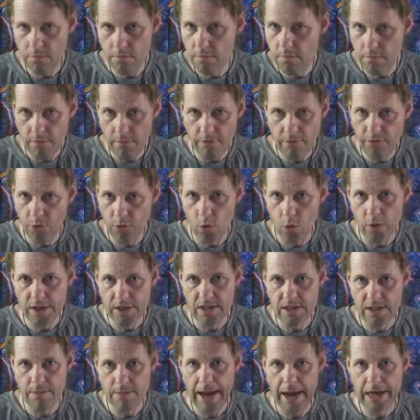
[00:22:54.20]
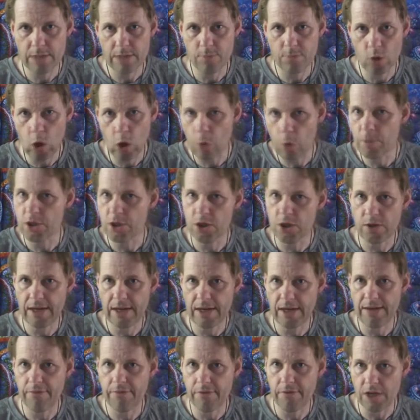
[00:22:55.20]
4 is the maximum copies you can
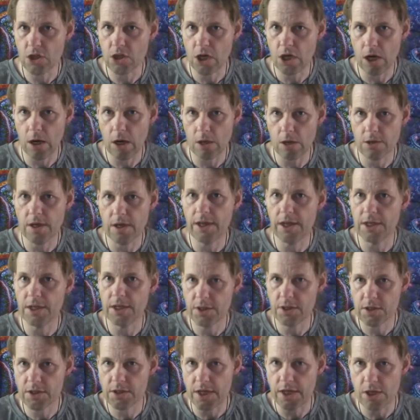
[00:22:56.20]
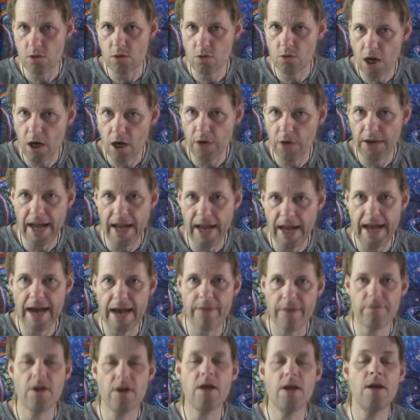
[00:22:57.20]
have of each card. And as I say, you can't
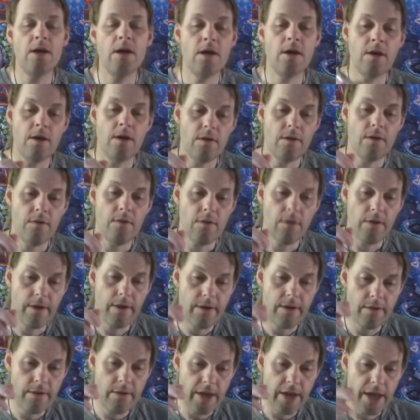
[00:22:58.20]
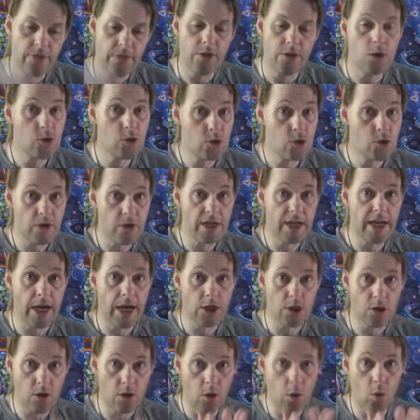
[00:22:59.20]
have in those 3
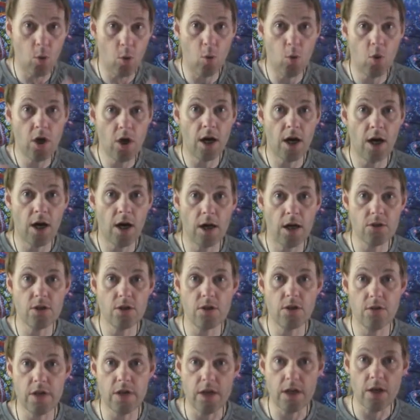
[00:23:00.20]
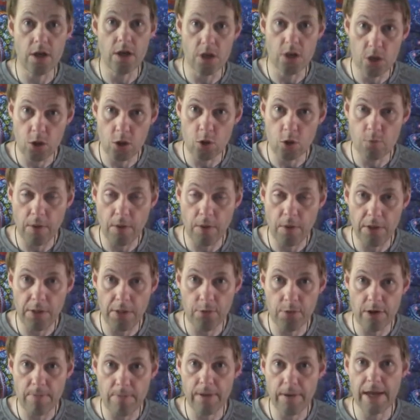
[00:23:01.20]
decks all cards that are used by the
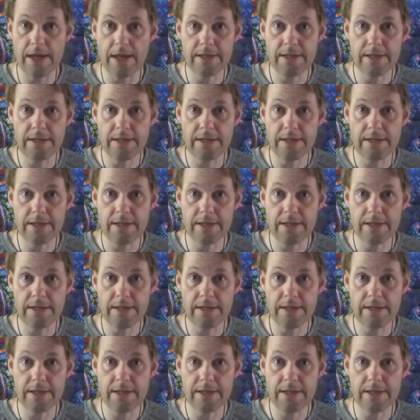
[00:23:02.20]
3 players